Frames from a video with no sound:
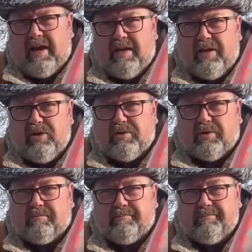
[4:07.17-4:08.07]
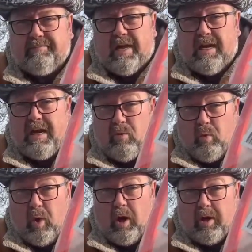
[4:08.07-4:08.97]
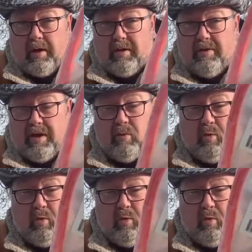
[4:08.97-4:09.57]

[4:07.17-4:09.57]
had to use them. And they work. They